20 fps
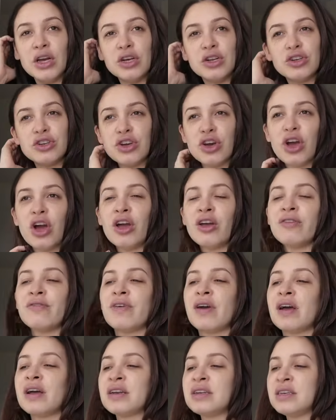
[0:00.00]
took
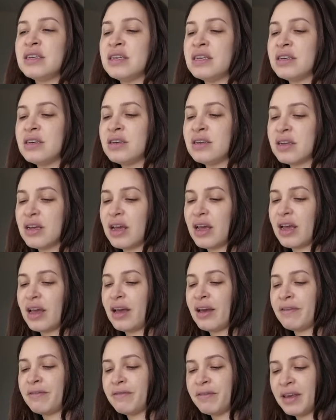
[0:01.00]
over, did
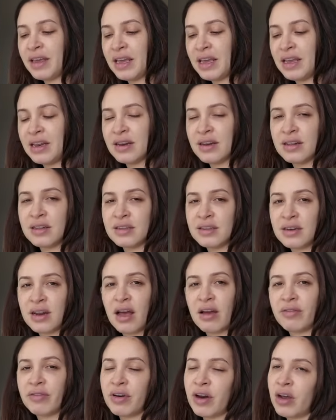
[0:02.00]
a feed and
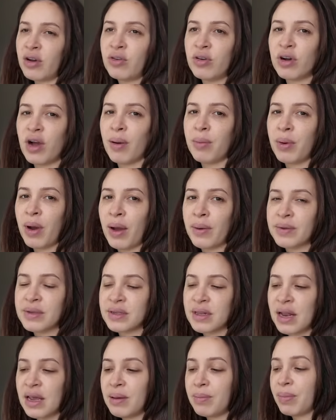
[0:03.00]
stuff, and I got a couple hours
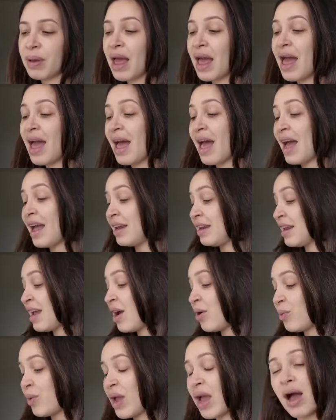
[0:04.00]
sleep, and
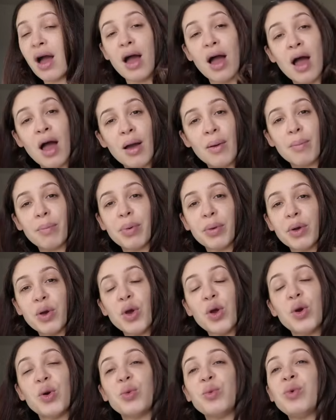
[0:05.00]
now we are up,
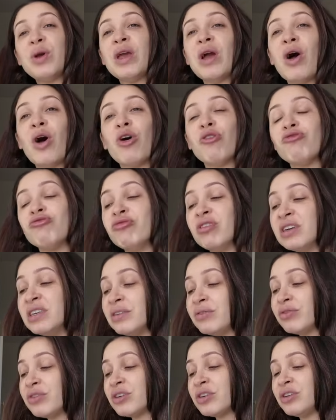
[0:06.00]
we are ready
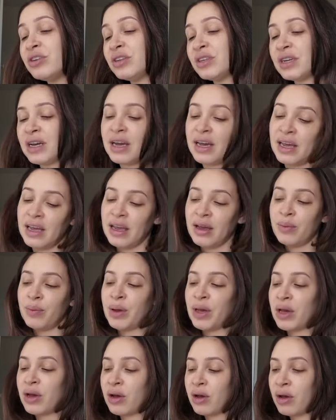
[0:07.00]
for a new day, and
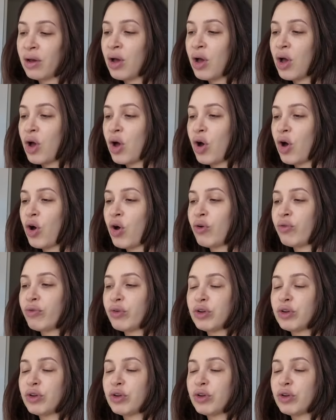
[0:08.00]
we are off